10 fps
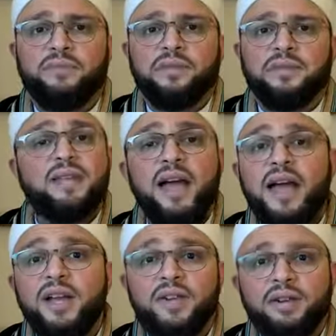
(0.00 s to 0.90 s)
Sayyida
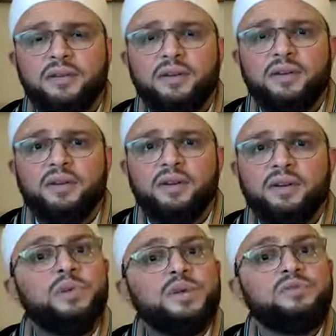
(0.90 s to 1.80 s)
Hajar,
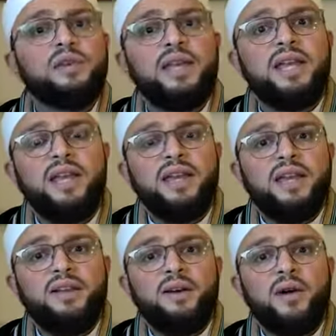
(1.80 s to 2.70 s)
who was really,
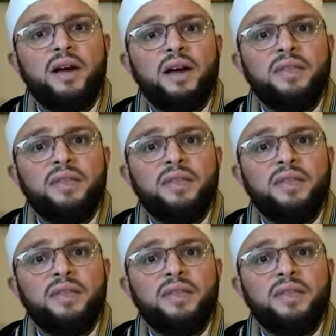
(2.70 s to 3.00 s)
you know,